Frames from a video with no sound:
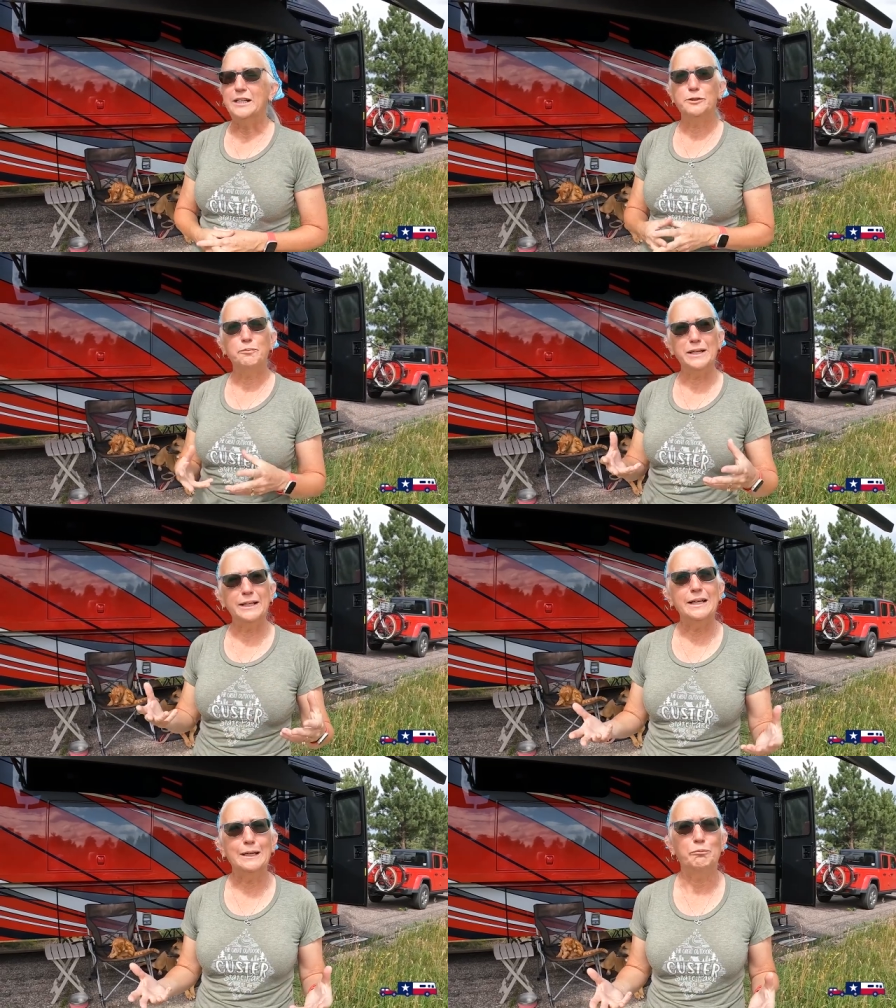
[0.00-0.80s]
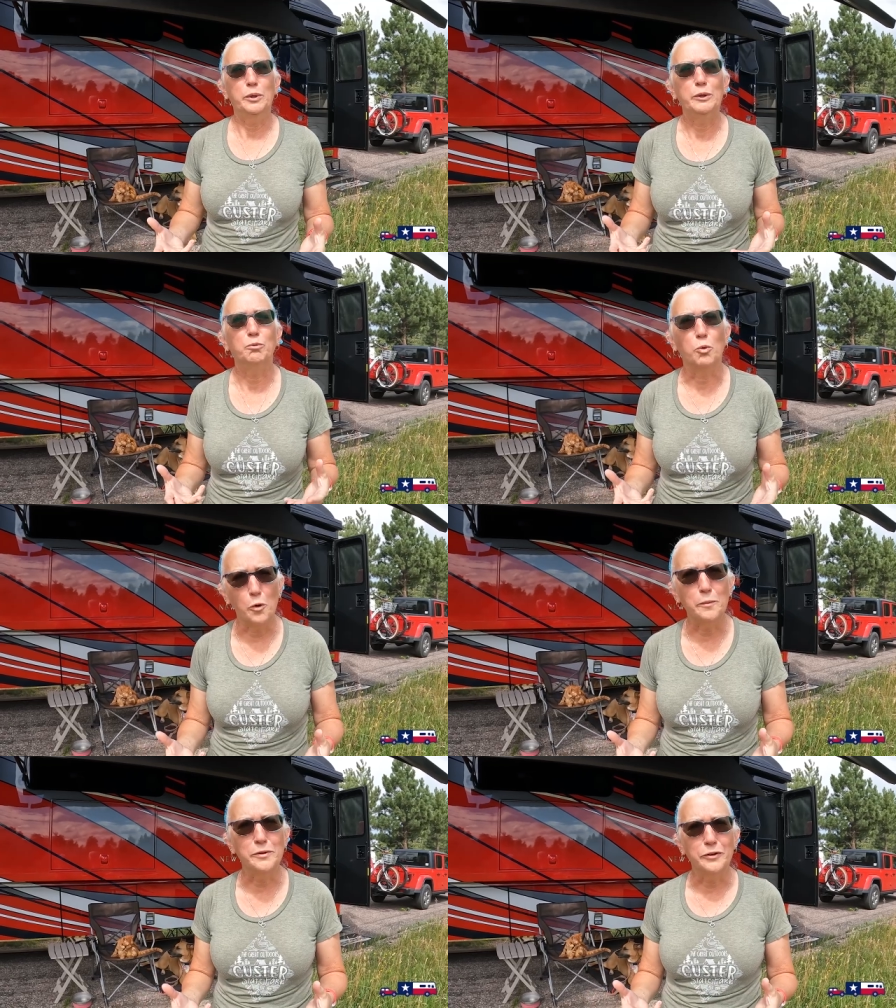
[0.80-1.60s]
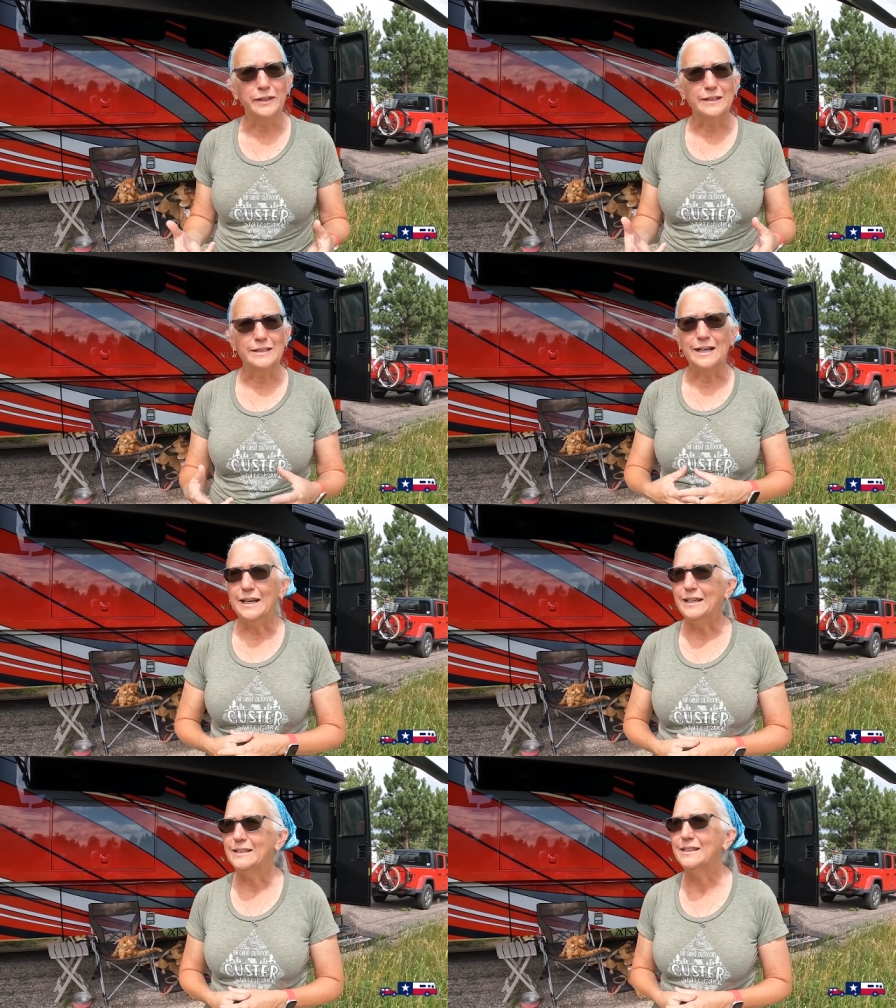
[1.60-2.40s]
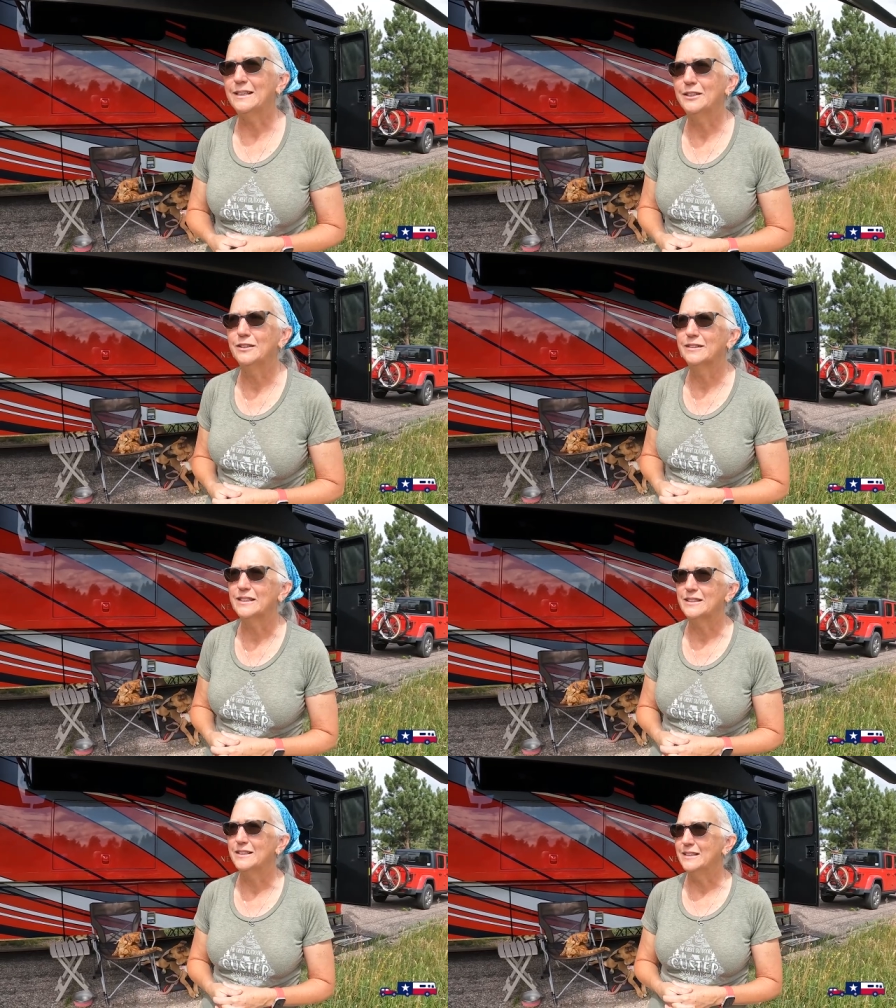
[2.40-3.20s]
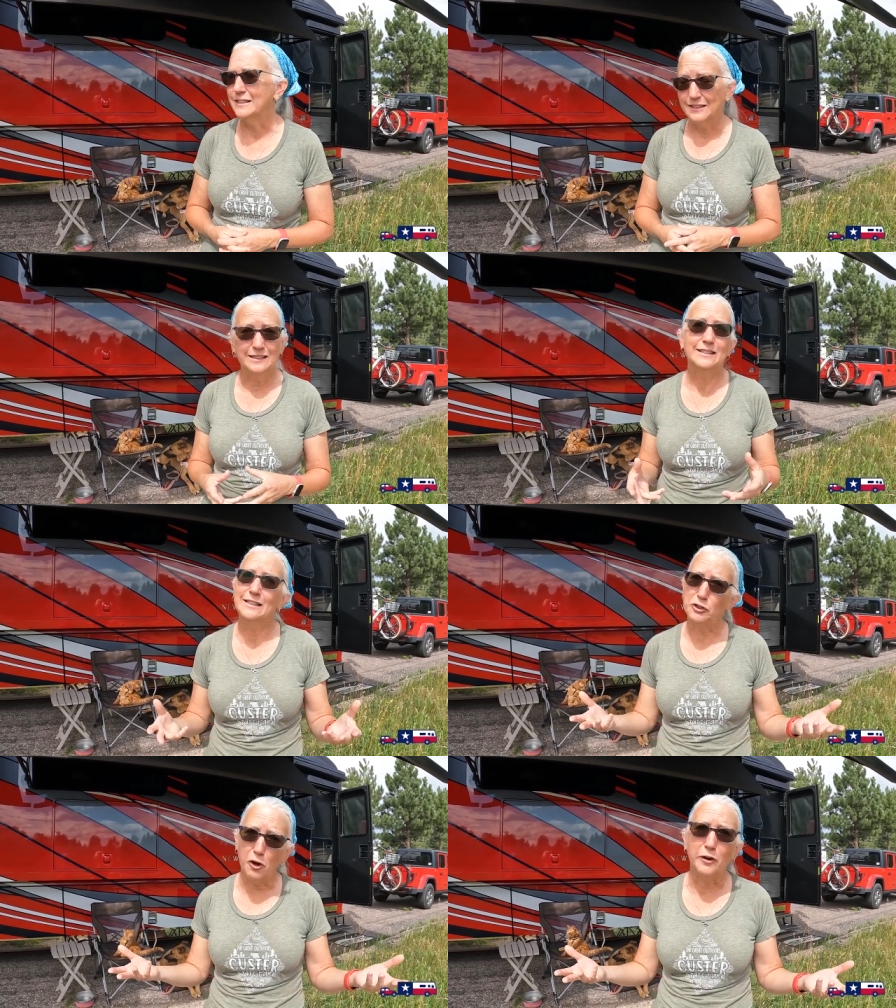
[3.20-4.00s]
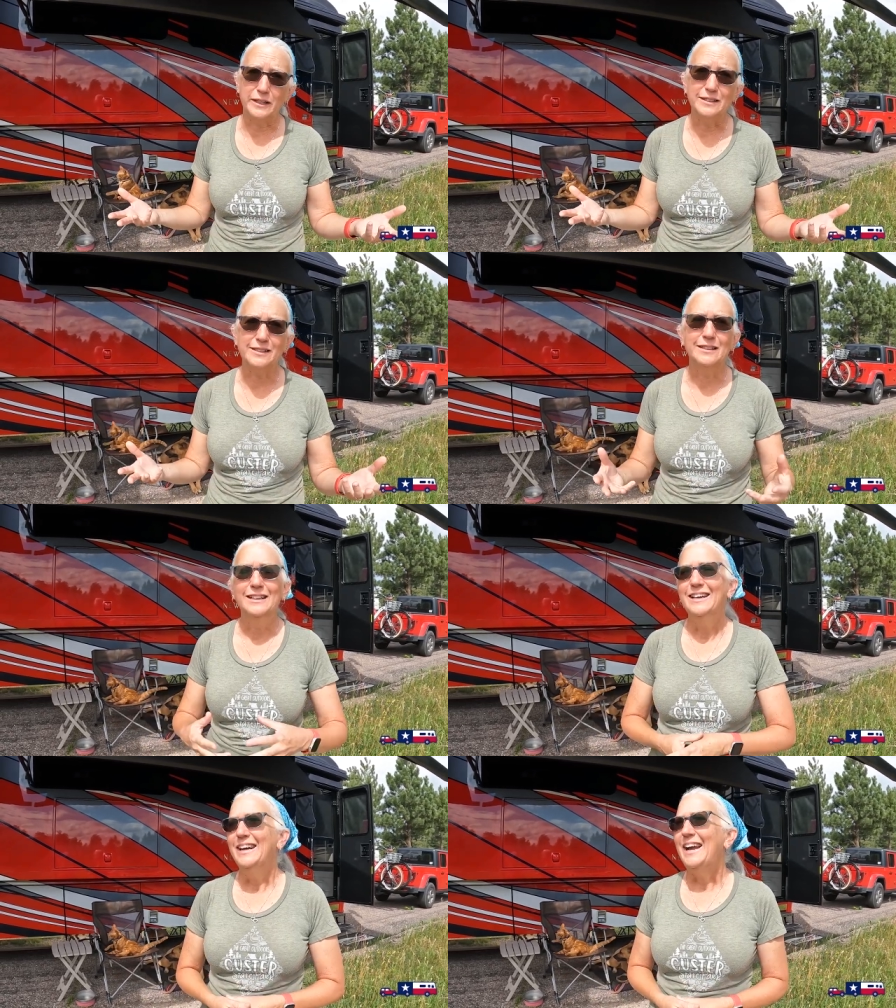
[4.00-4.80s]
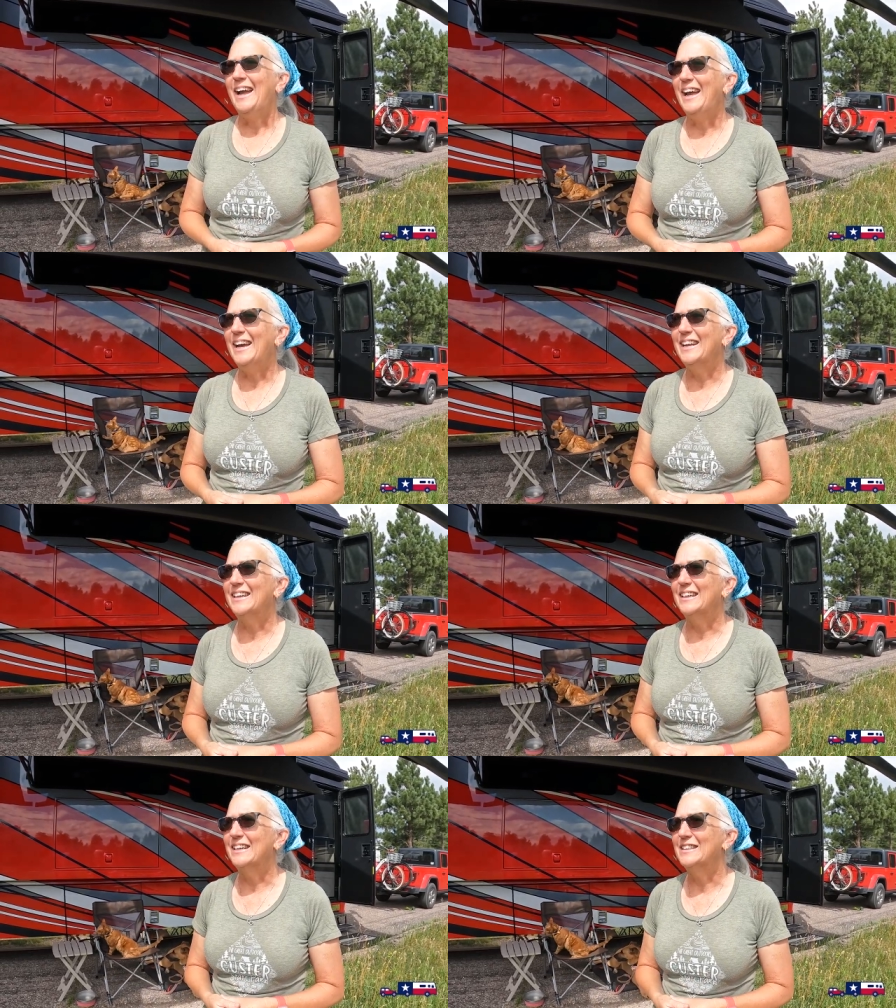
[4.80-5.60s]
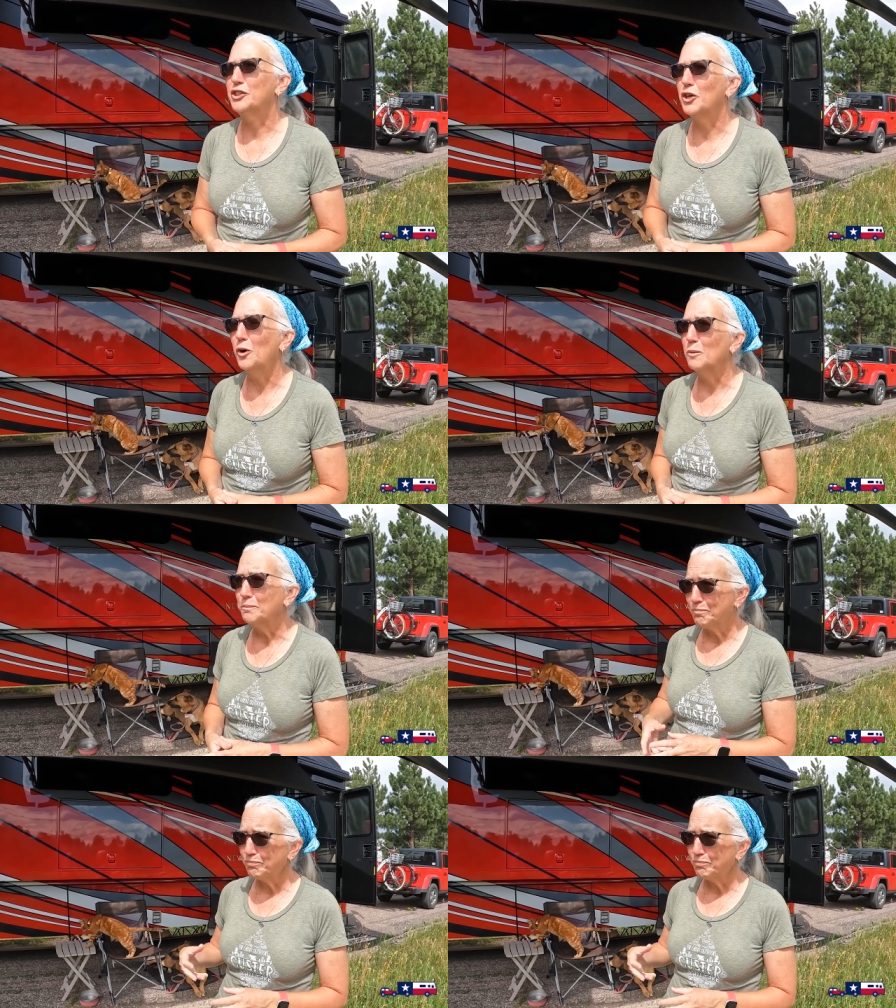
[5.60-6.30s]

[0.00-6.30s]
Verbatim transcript: It's been getting pretty warm during the day still. This is, this is August, and uh, so